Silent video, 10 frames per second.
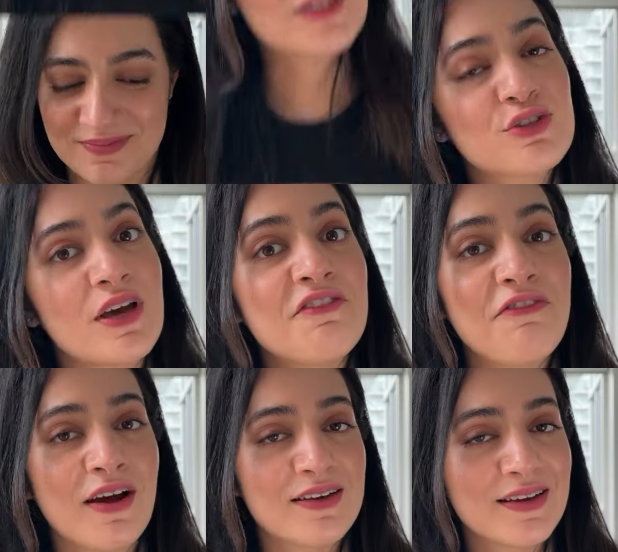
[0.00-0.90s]
So that
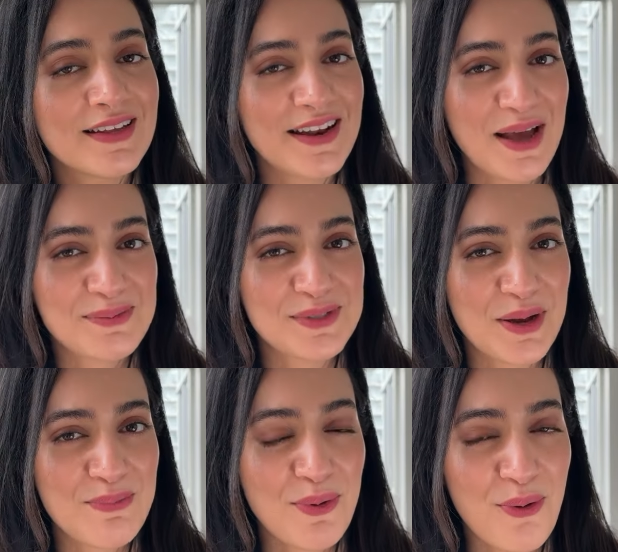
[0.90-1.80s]
finally wraps
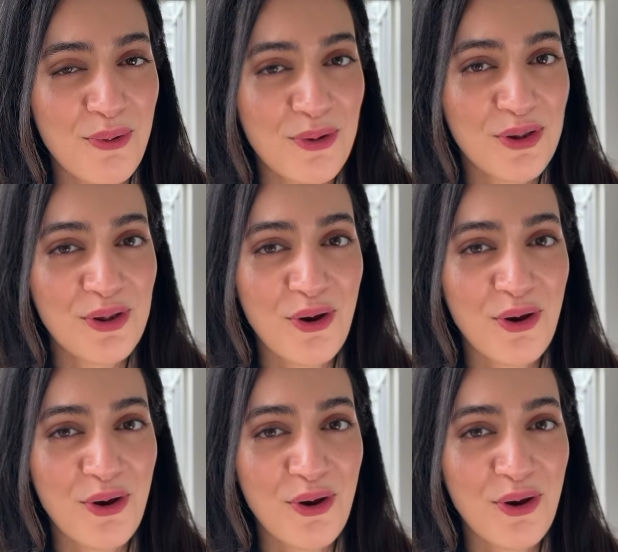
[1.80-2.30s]
up all